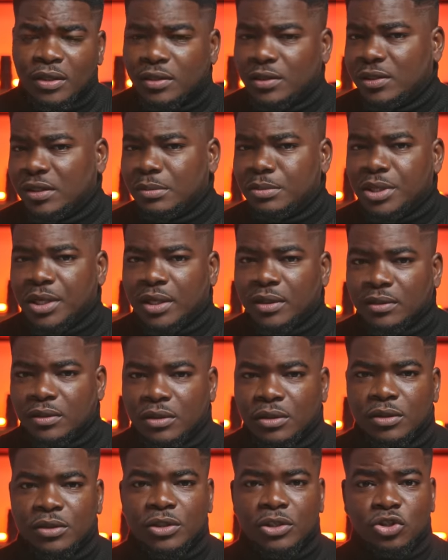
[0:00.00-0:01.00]
the C B N,
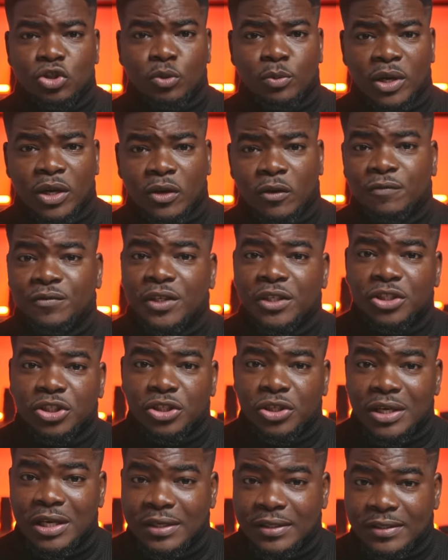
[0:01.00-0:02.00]
the Central Bank of
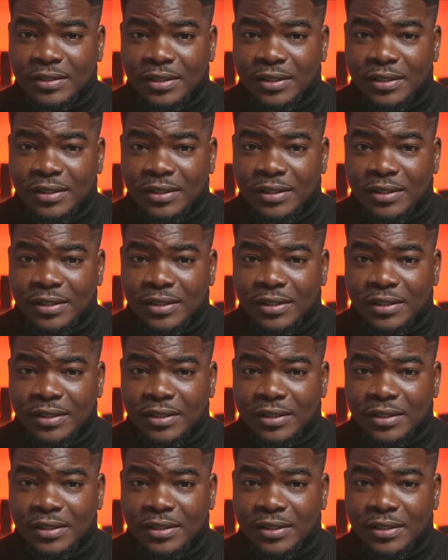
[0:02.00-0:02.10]
Nigeria,